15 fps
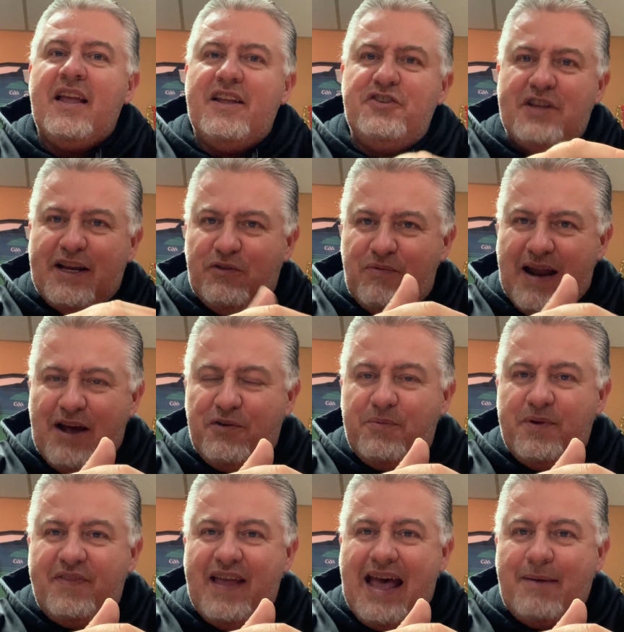Take a round
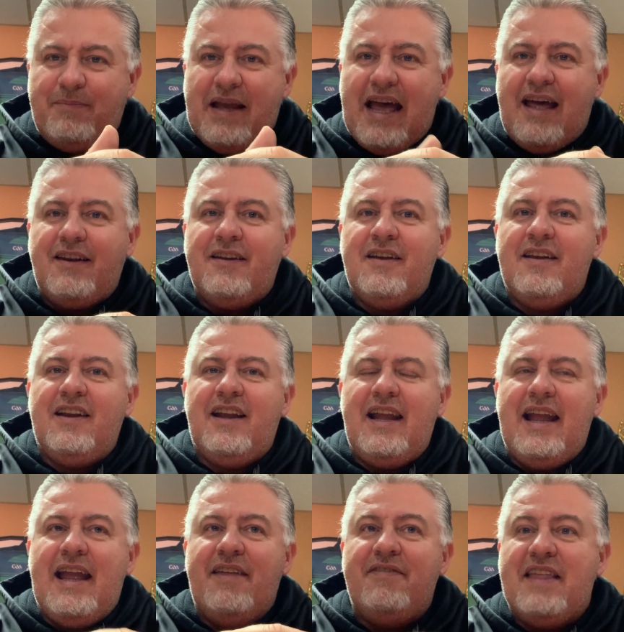with that bat,
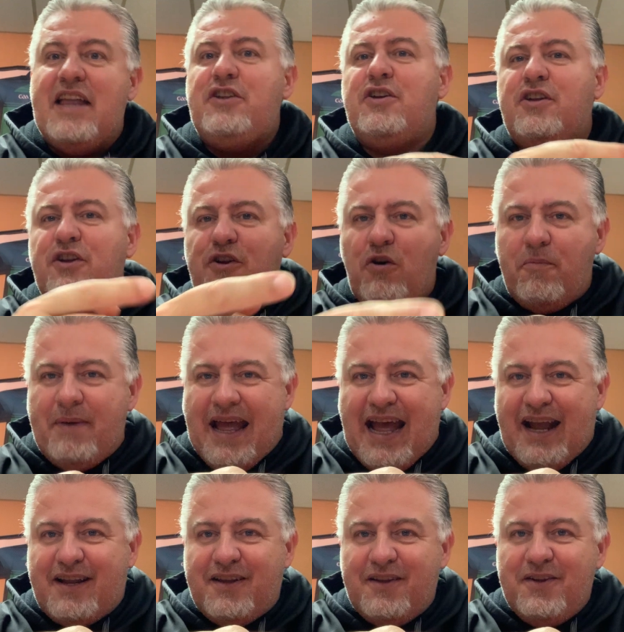and then you can go
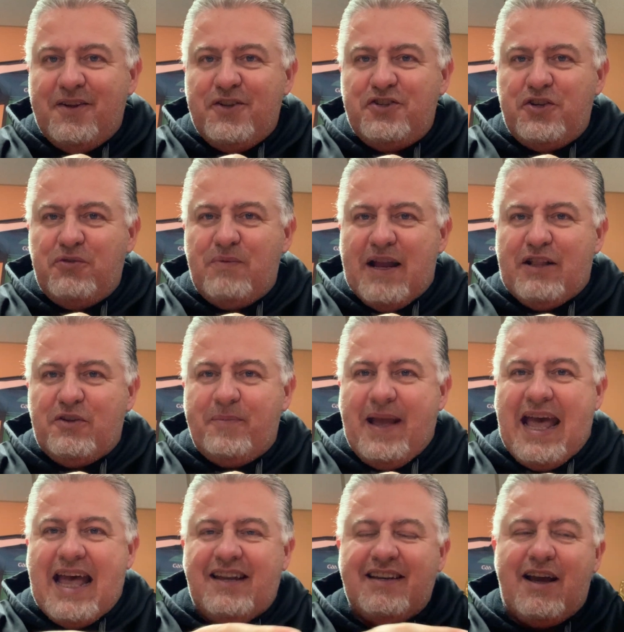back to your regular
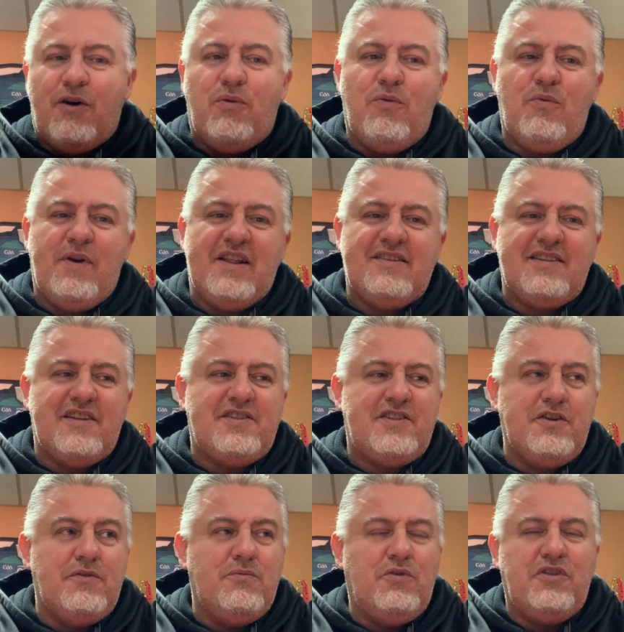bat. Now, what does this
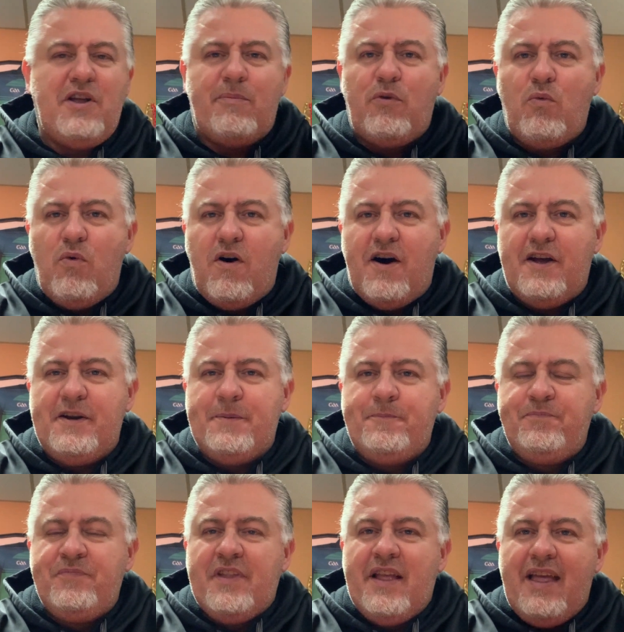do? Well, number one,
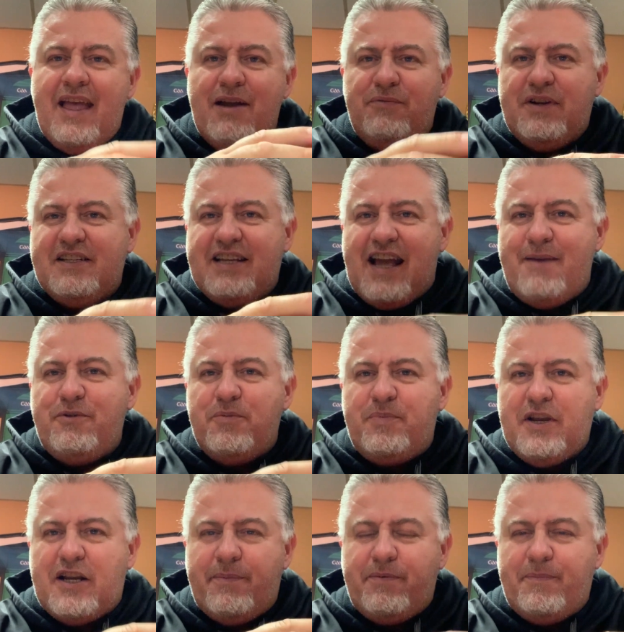every time you
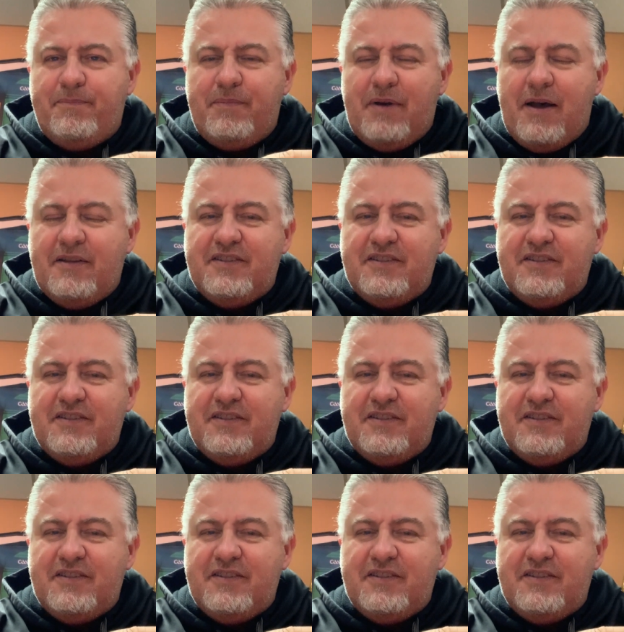pick up a